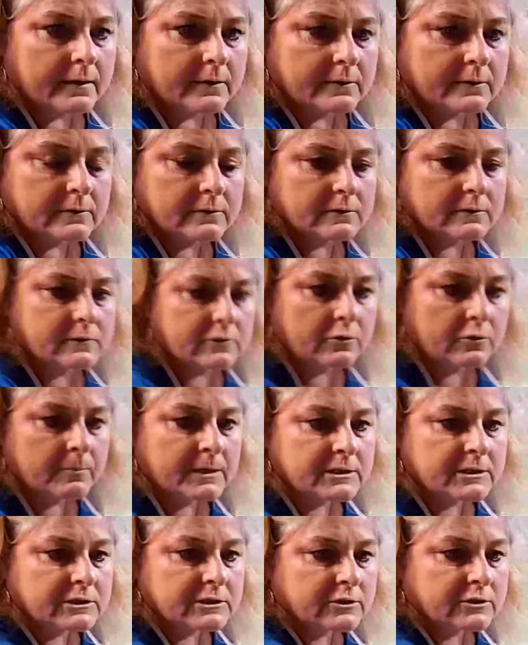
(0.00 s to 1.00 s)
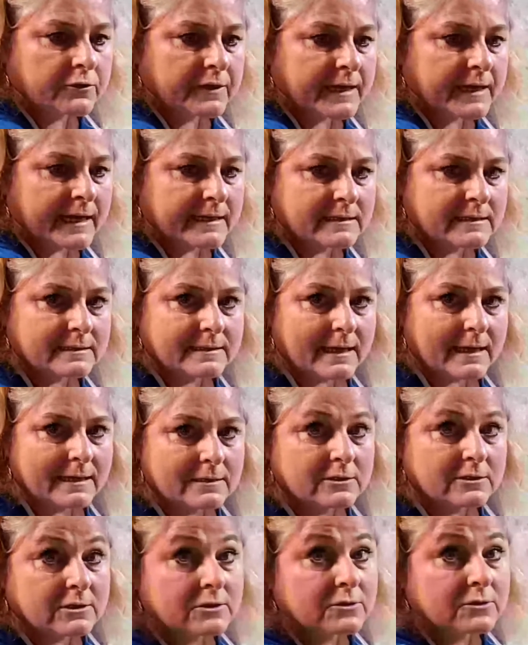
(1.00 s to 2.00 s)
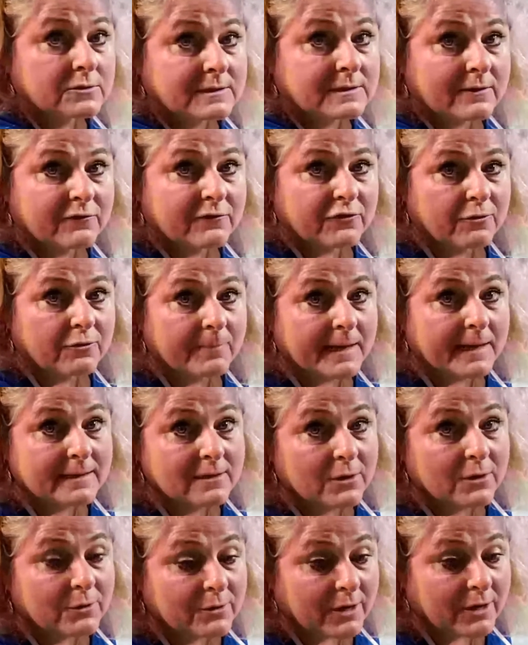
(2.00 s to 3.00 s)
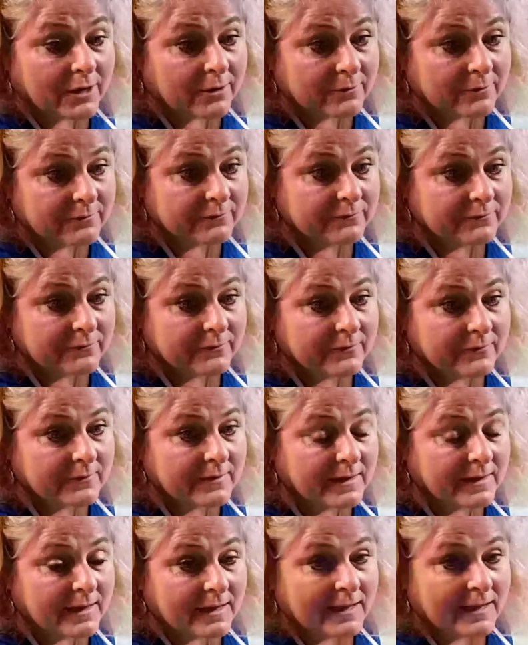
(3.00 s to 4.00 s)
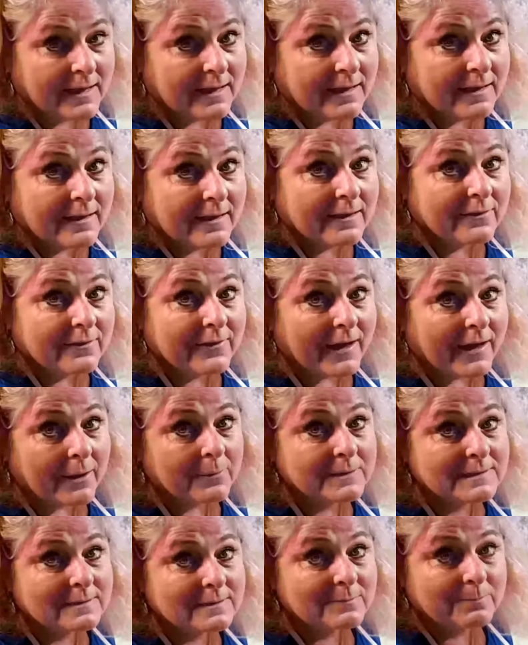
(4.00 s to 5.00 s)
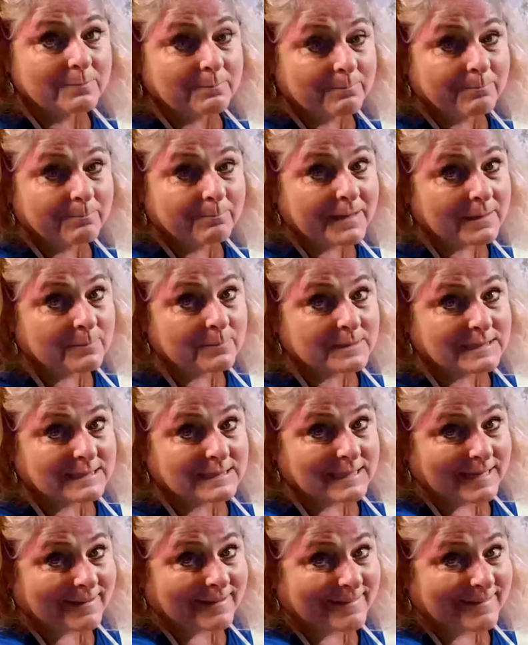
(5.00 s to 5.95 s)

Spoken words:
So much so that I decided to use them for my logo. That was a big mistake.